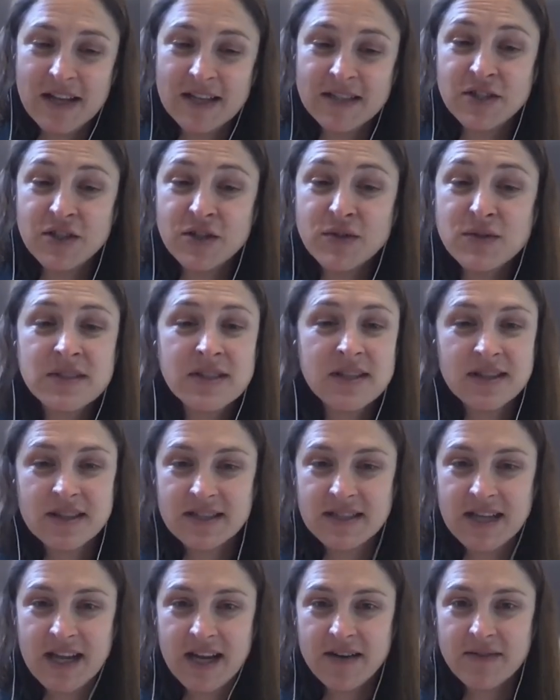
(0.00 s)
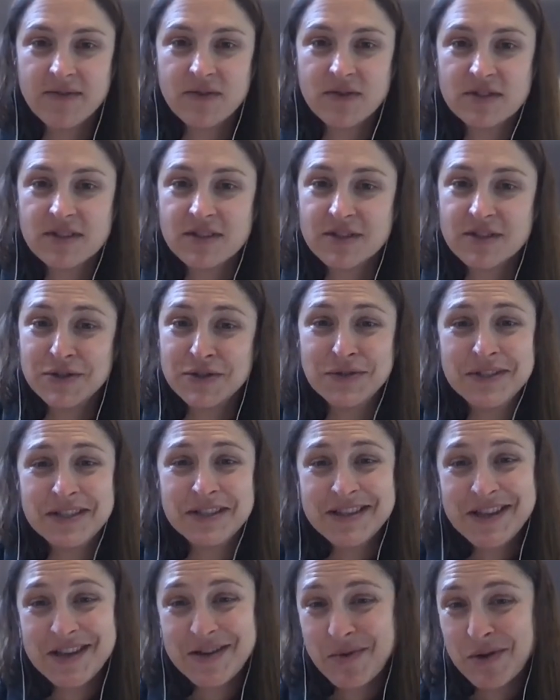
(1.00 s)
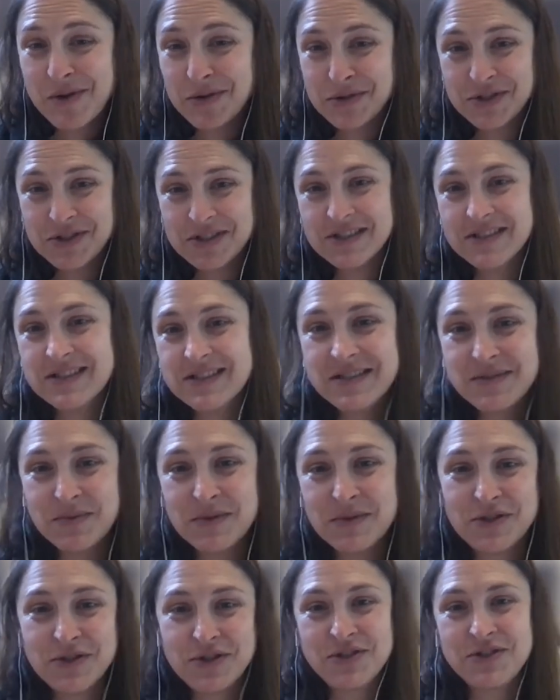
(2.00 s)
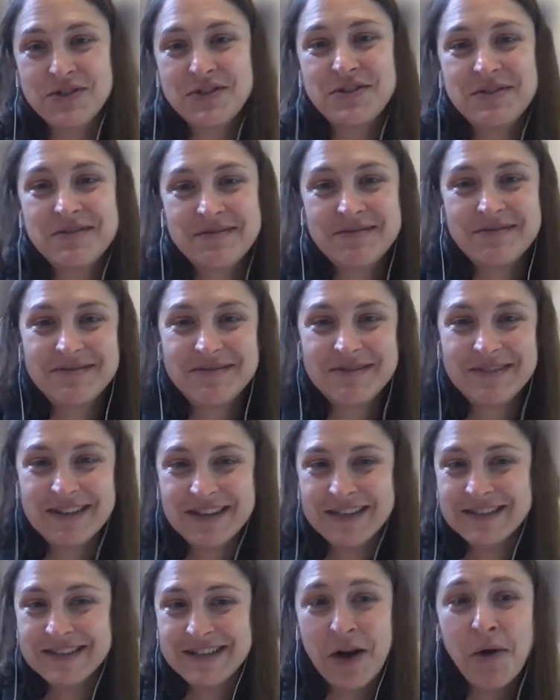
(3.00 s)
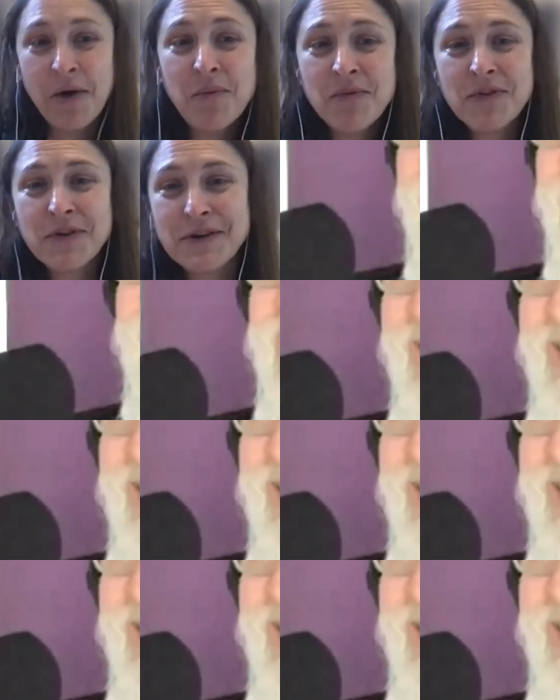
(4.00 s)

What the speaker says: using the data versus using the emotions, which is helpful.